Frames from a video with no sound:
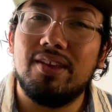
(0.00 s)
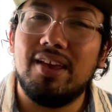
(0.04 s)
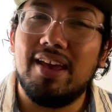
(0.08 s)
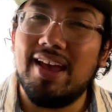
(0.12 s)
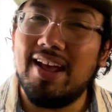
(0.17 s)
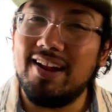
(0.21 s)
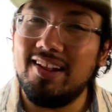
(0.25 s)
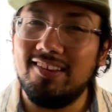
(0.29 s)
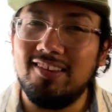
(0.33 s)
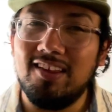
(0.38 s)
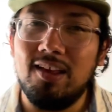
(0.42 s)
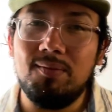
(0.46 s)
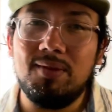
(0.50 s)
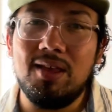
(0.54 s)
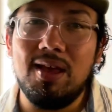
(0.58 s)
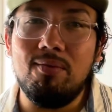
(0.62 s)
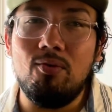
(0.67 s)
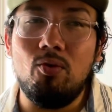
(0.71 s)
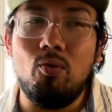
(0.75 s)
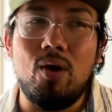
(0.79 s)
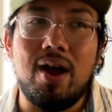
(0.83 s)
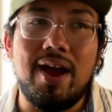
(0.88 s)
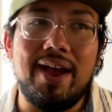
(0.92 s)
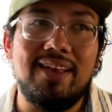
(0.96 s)
At the same
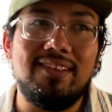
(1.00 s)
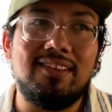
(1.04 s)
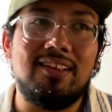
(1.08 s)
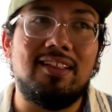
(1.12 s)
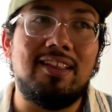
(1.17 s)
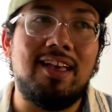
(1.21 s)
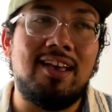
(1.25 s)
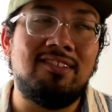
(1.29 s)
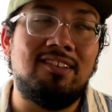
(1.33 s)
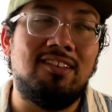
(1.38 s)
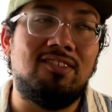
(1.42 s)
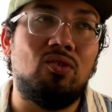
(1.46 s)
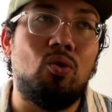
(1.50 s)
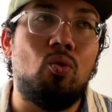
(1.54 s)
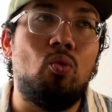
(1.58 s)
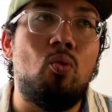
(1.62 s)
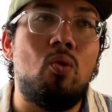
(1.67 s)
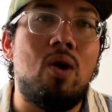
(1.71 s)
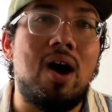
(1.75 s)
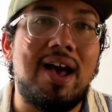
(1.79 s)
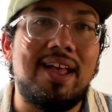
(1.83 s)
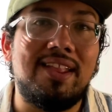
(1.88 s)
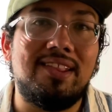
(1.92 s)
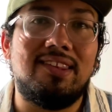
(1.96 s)
time, why is Alexis
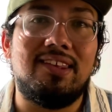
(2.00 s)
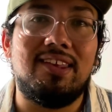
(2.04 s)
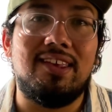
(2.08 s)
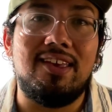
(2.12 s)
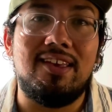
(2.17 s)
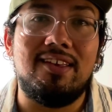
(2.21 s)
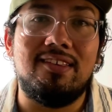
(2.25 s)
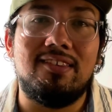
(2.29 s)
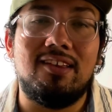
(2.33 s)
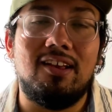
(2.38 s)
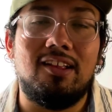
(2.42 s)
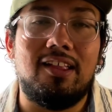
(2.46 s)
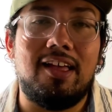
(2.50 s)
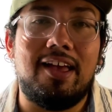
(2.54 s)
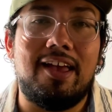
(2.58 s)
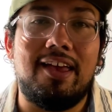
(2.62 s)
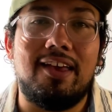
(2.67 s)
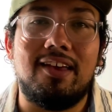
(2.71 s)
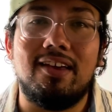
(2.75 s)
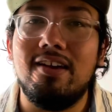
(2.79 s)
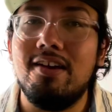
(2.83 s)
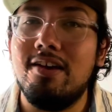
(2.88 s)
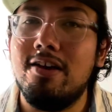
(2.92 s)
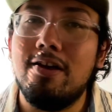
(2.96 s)
wanting to,
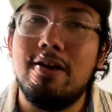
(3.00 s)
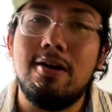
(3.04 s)
like,